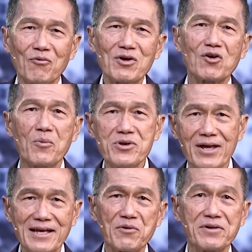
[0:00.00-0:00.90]
we
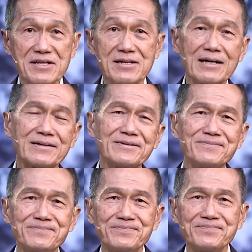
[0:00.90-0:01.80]
communicated with each other,
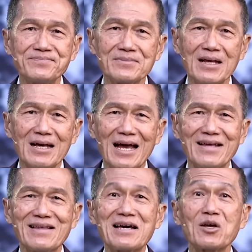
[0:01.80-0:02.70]

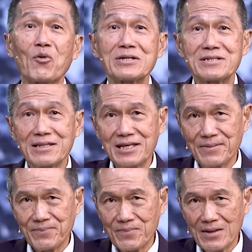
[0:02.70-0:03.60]
and I requested
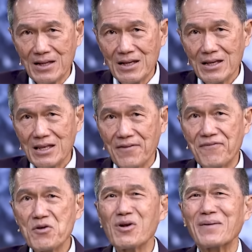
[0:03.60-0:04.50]
him,
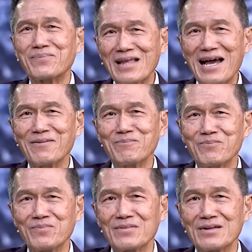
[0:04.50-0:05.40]
if you have time
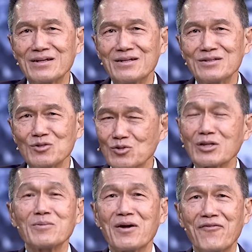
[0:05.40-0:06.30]
to
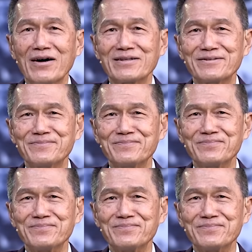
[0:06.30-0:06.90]
talk to my father.